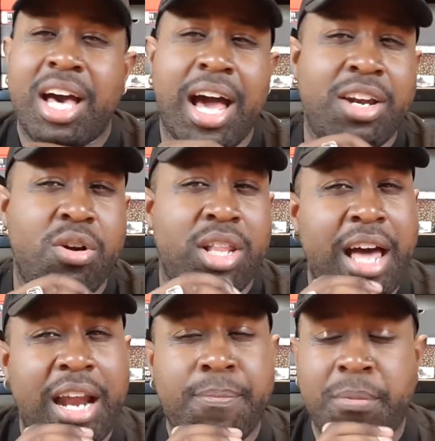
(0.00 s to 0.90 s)
I know a
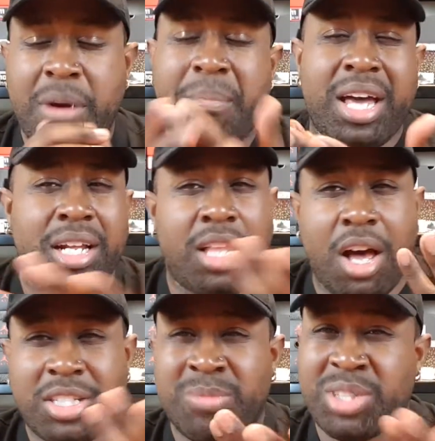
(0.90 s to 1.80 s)
lot of people, I might have
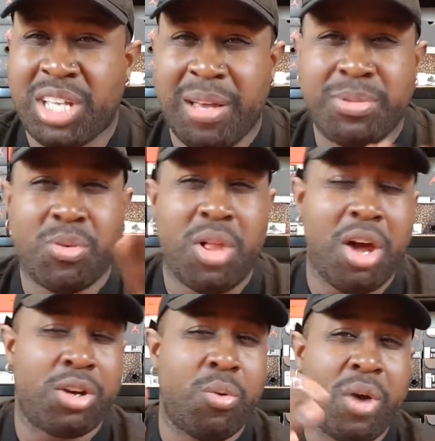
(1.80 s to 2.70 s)
lost some subs
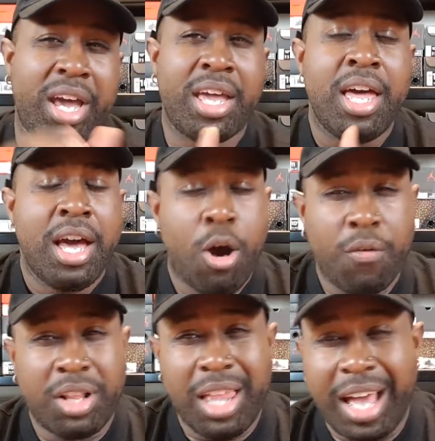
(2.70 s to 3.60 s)
along the way
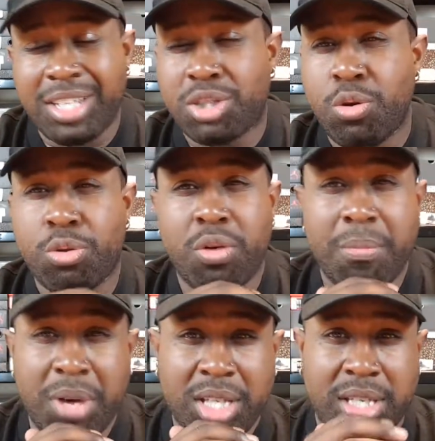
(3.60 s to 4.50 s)
over the last 2-3
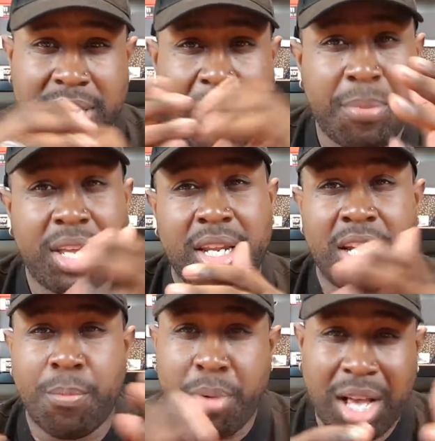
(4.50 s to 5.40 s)
months as I've been
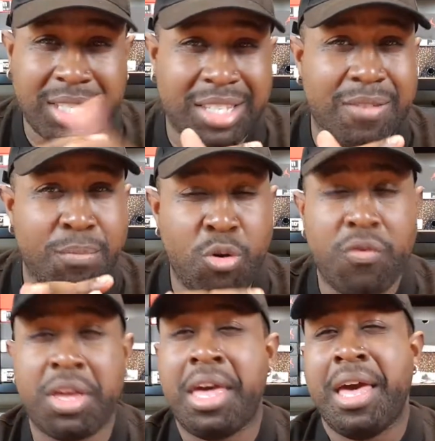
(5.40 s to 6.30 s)
in the process of
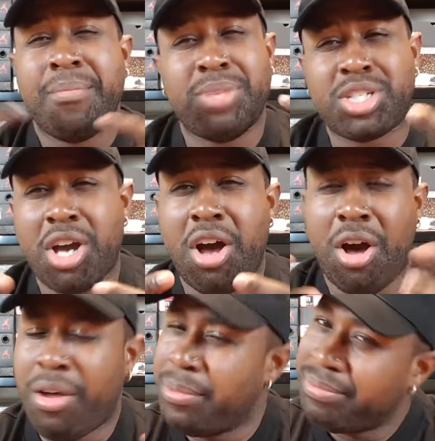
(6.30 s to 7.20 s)
moving, but
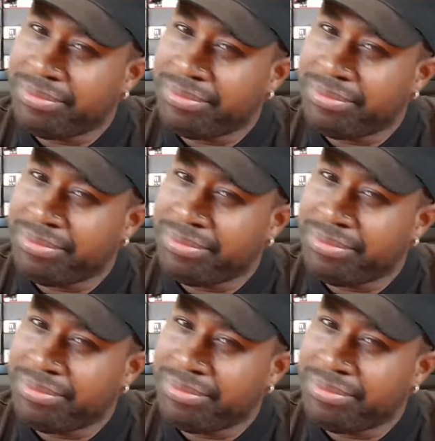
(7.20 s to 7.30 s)
y'all